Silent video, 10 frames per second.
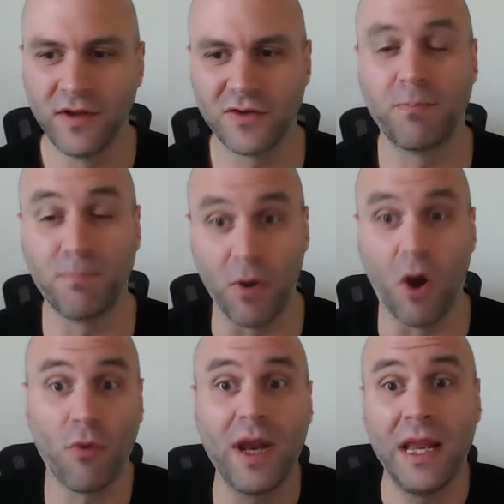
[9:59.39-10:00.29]
So
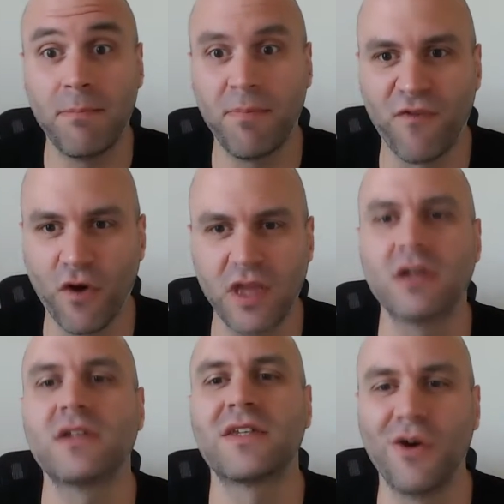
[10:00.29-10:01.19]
already 4
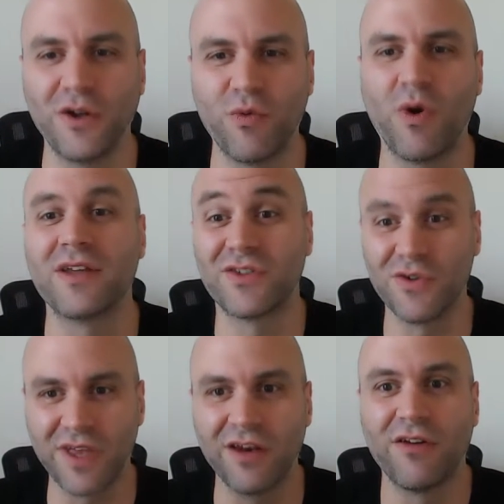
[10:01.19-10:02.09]
years ago it was. So
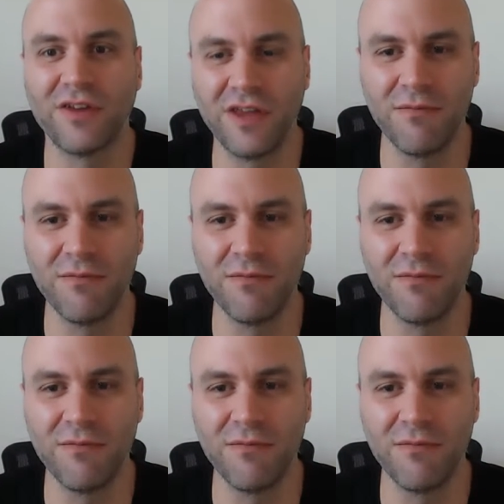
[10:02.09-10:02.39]
you can only